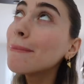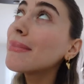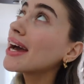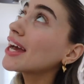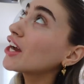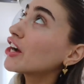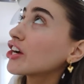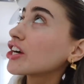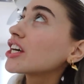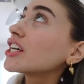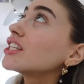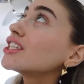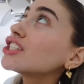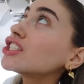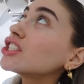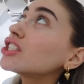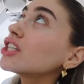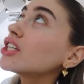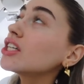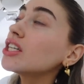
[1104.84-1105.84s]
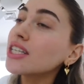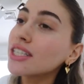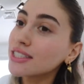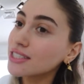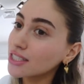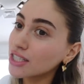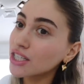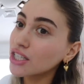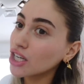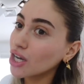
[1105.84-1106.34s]
my air conditioner.
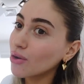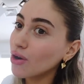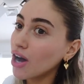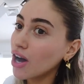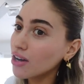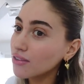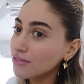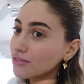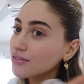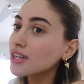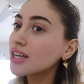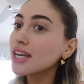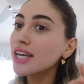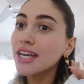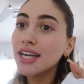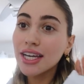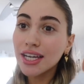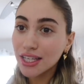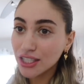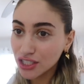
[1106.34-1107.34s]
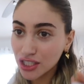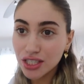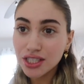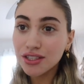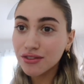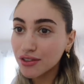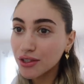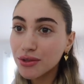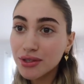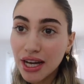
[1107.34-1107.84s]
It's gonna go off in just
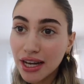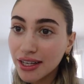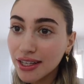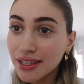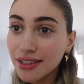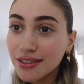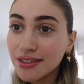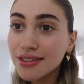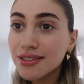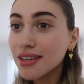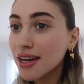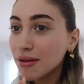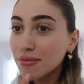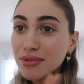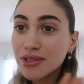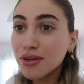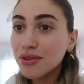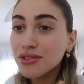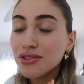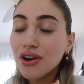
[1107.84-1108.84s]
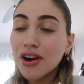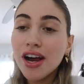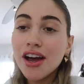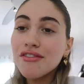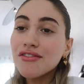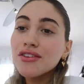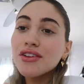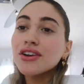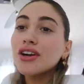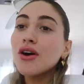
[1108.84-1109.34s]
a few seconds. I'm so sorry. I
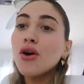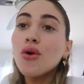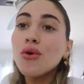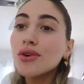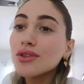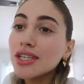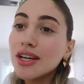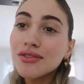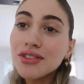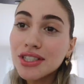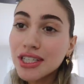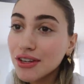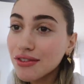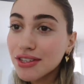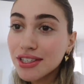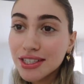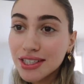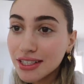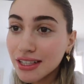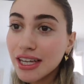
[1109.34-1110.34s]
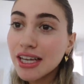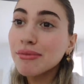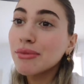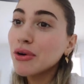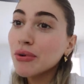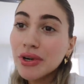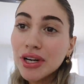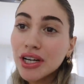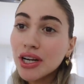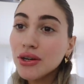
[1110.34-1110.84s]
feel like I always have to give a
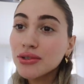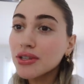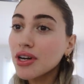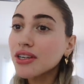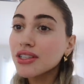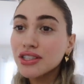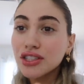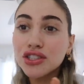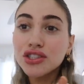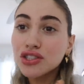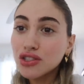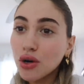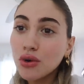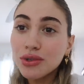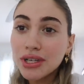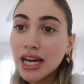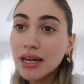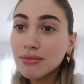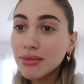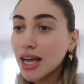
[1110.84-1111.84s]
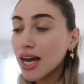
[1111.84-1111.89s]
disclaimer when it goes on because it's so damn